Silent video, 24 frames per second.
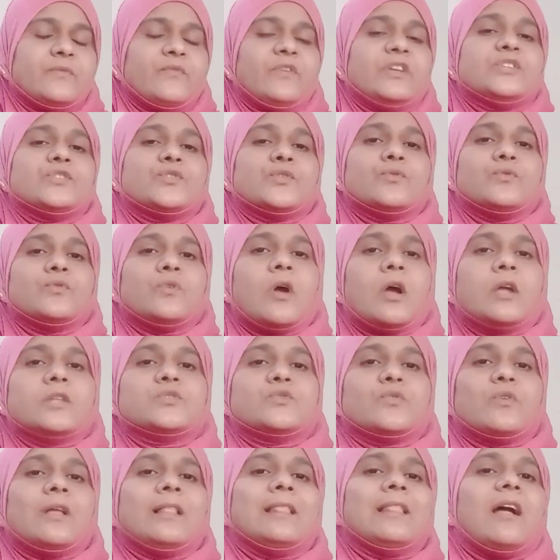We should not
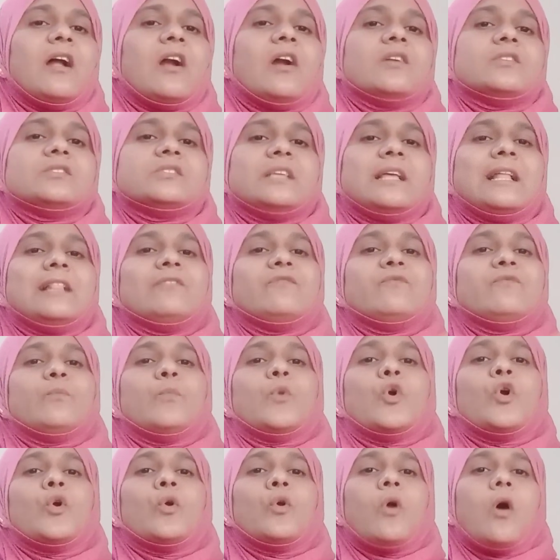dwell ourselves
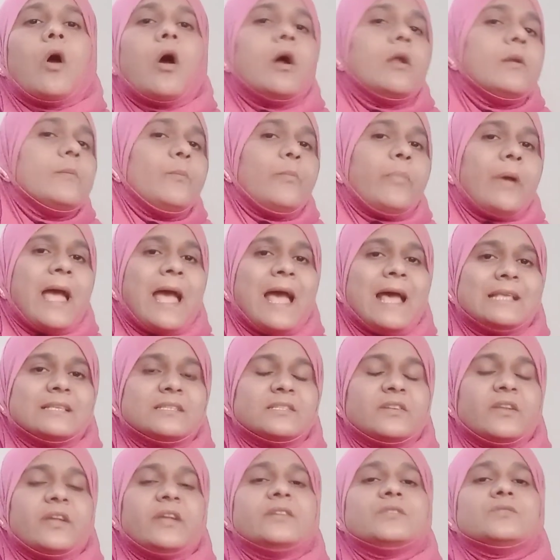more on
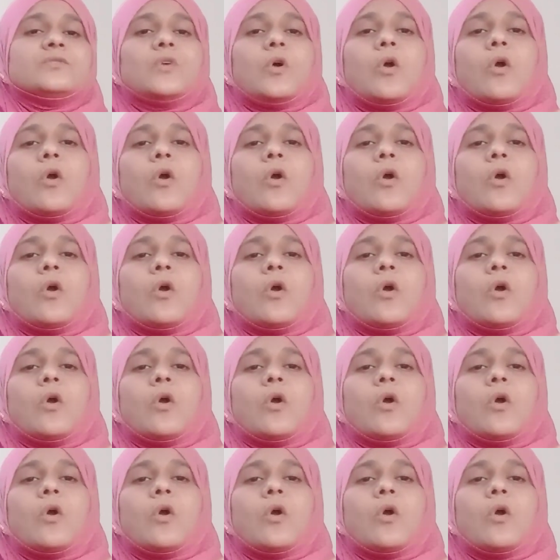past tense,